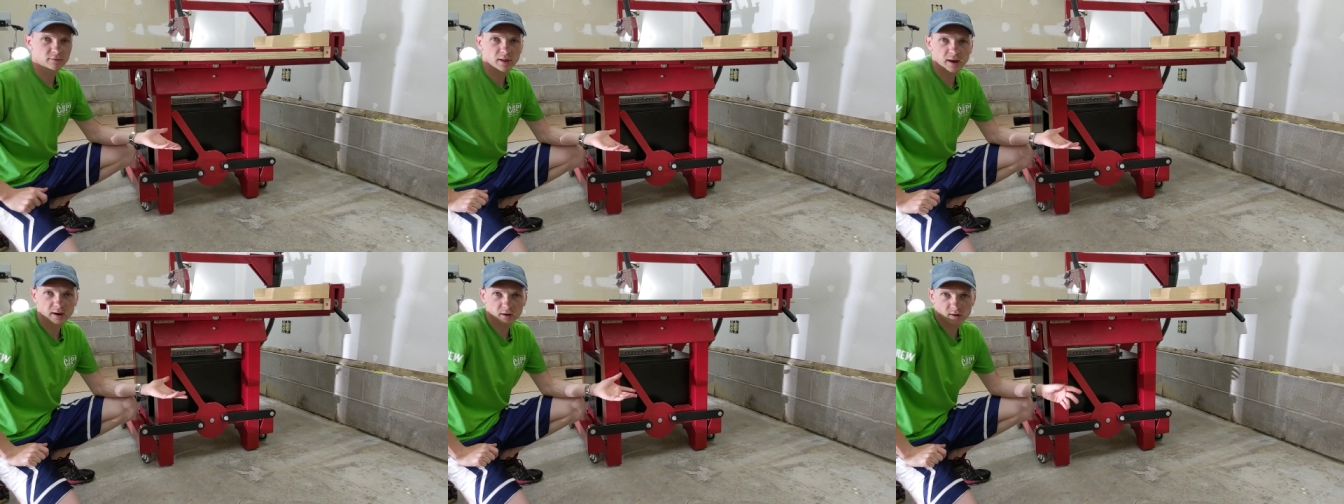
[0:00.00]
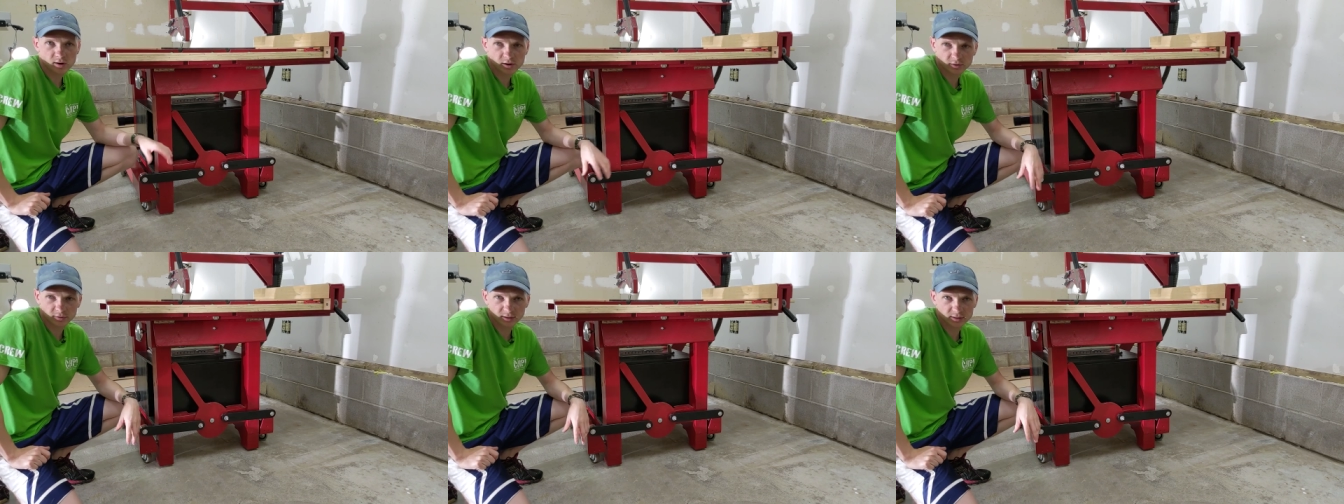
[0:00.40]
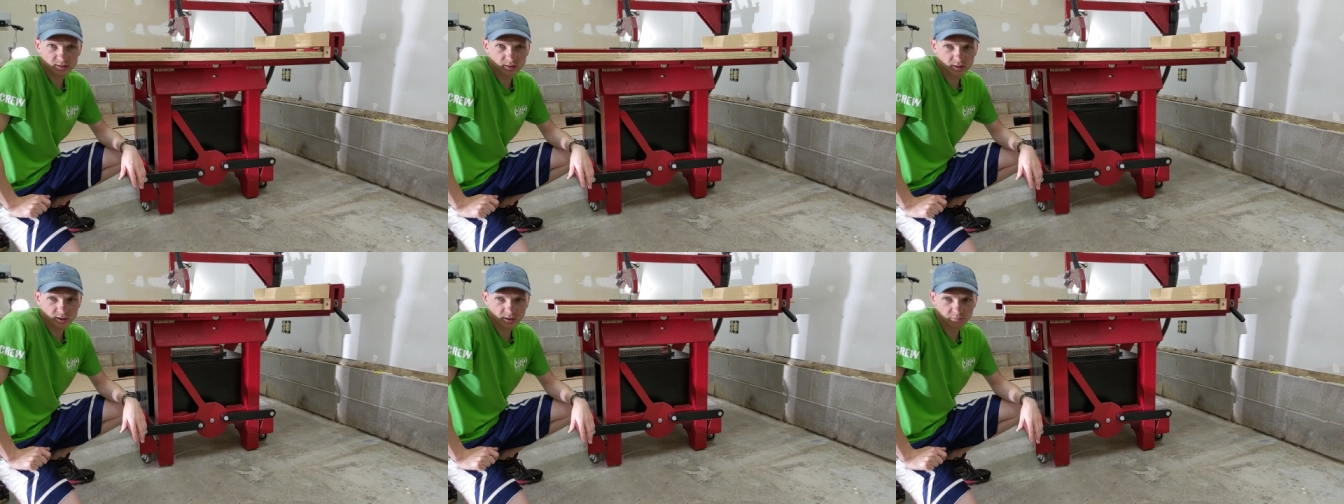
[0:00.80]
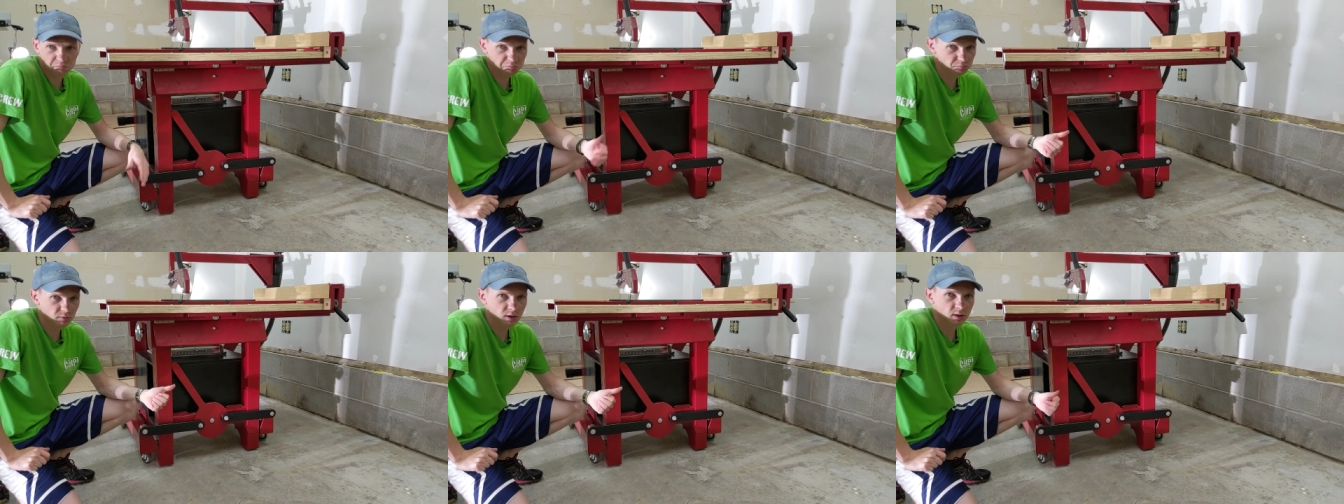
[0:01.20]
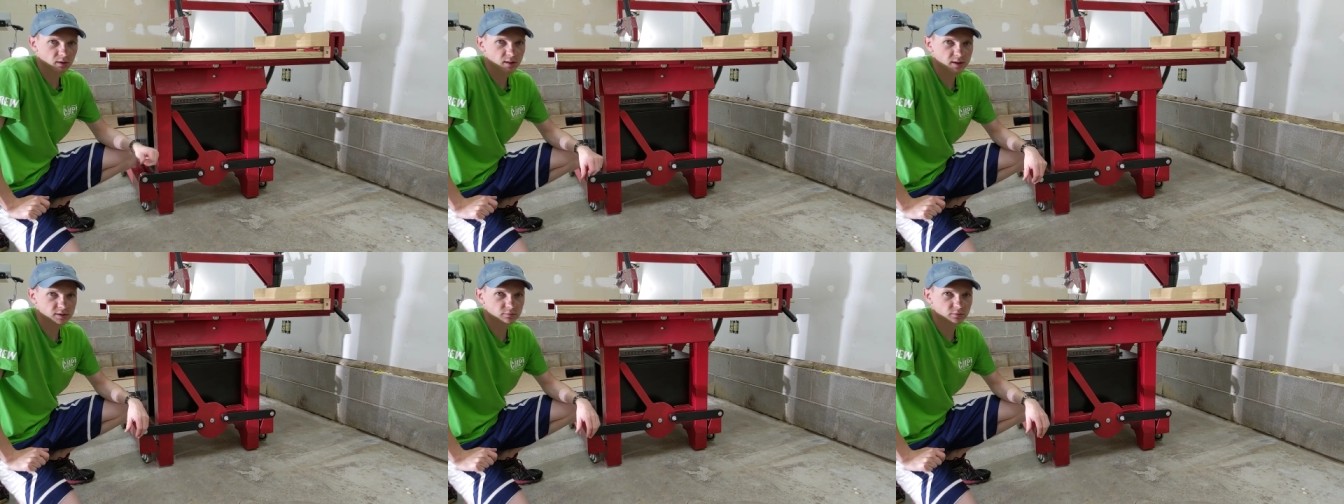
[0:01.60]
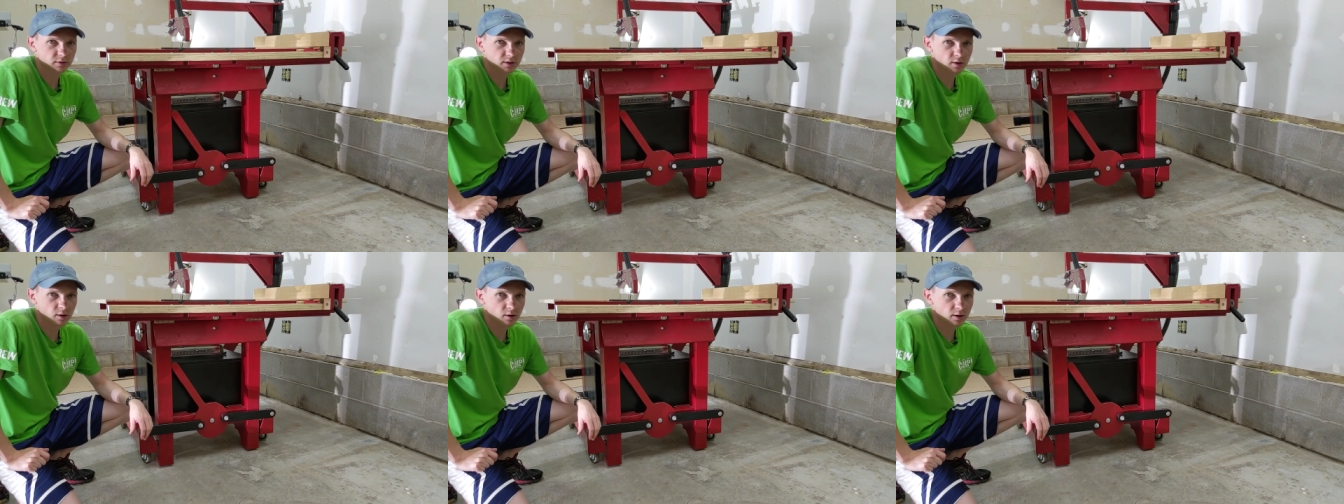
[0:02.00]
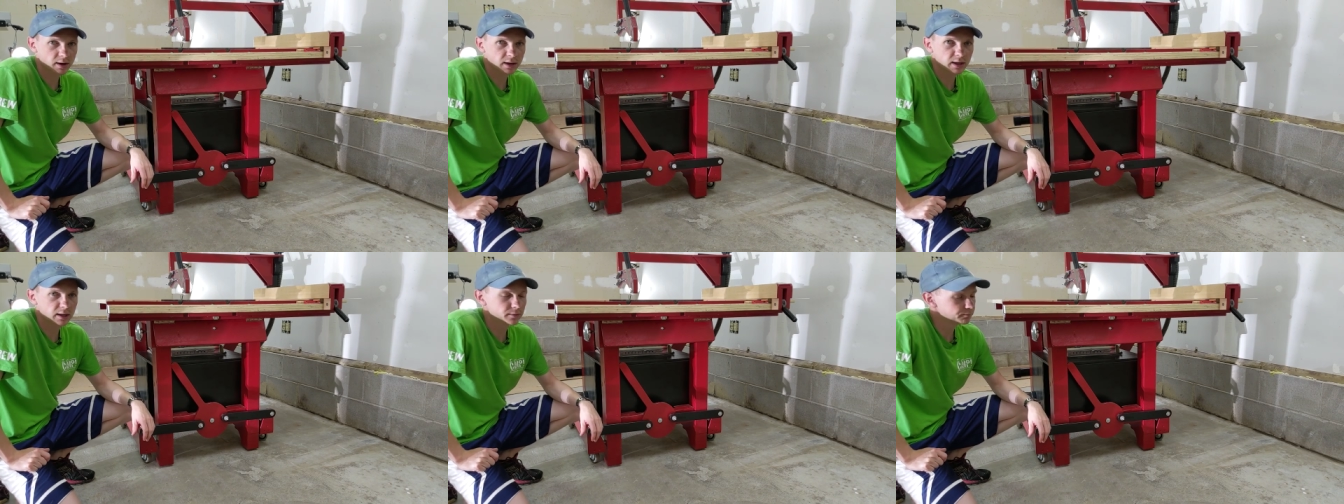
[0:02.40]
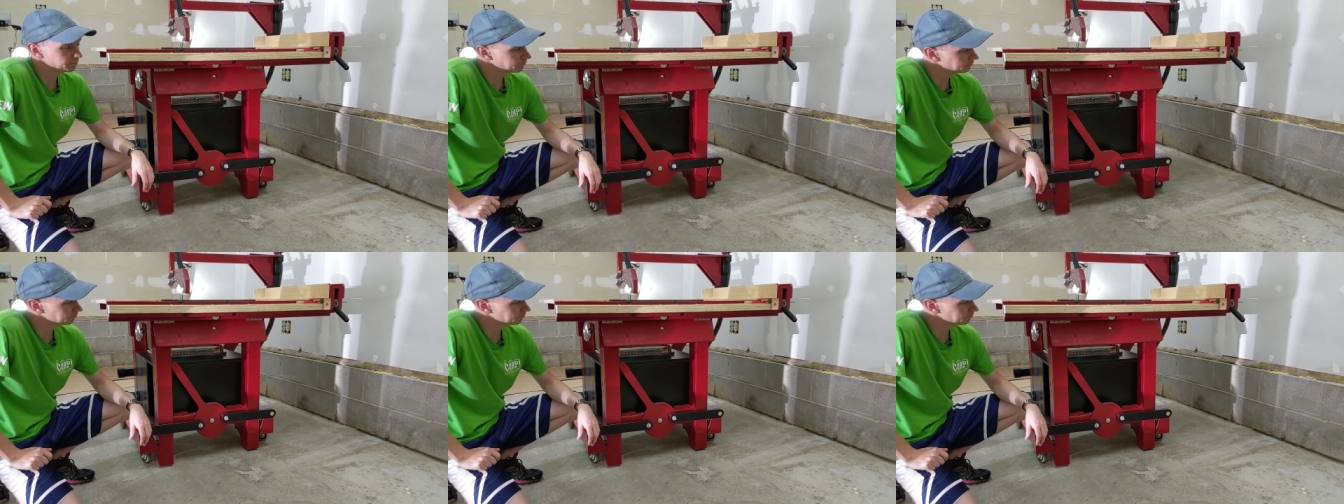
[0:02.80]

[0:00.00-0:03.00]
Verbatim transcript: a flat concrete slab, that's really all I need.